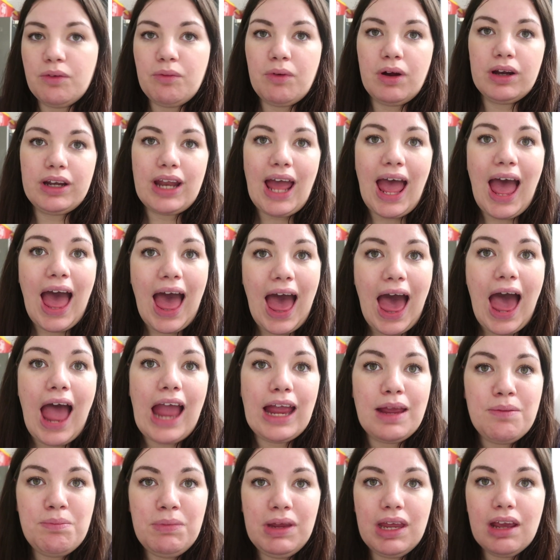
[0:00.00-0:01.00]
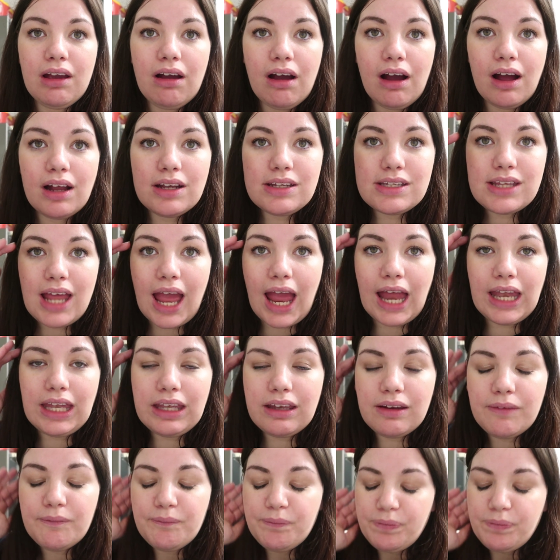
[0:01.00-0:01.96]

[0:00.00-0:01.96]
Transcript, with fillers: you want a high meat content,